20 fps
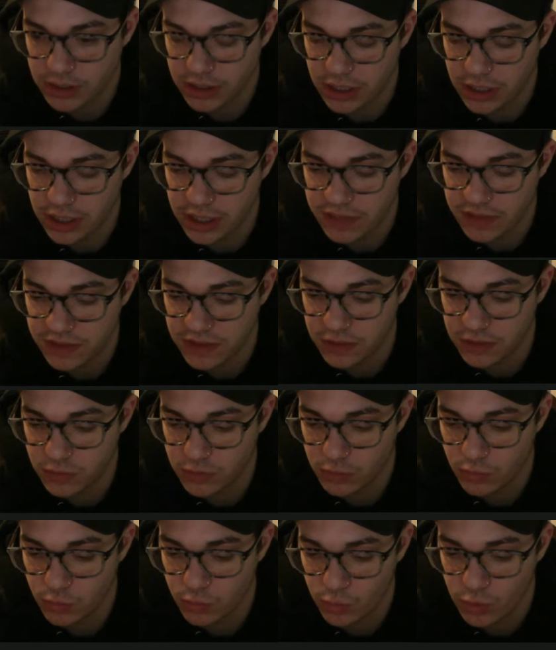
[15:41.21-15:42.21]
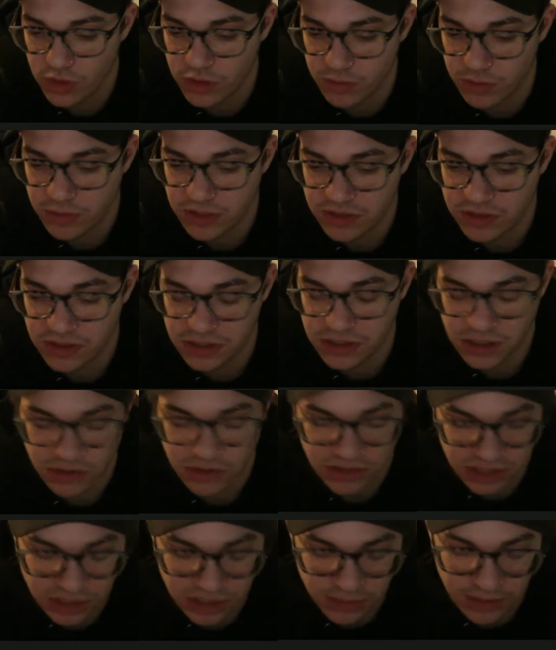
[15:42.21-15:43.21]
And I think one of the big things I was thinking
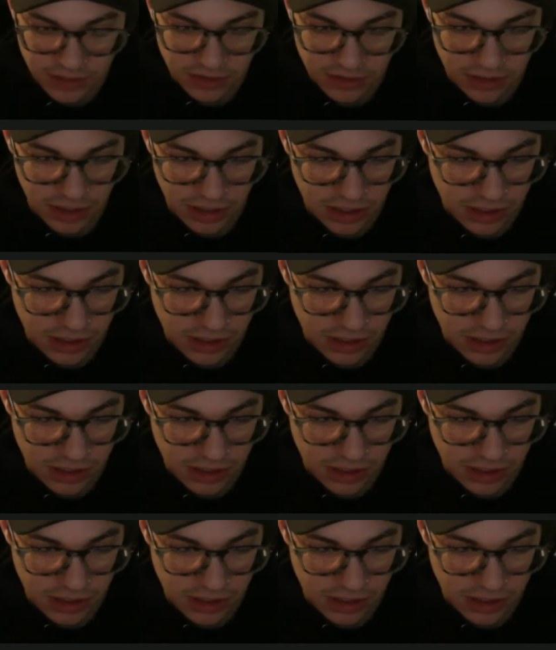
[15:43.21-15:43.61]
about today